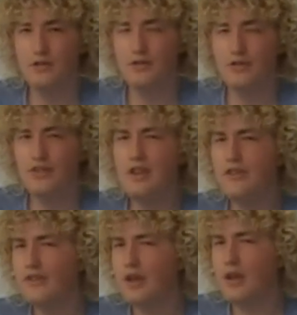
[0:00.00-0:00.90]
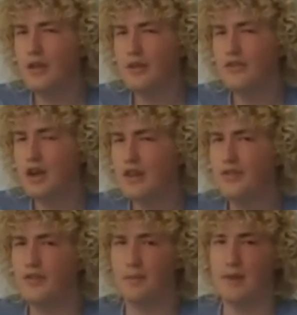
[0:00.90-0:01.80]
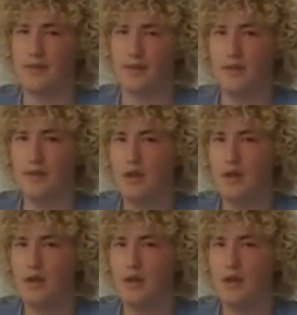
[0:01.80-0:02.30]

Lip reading: Since the scientific method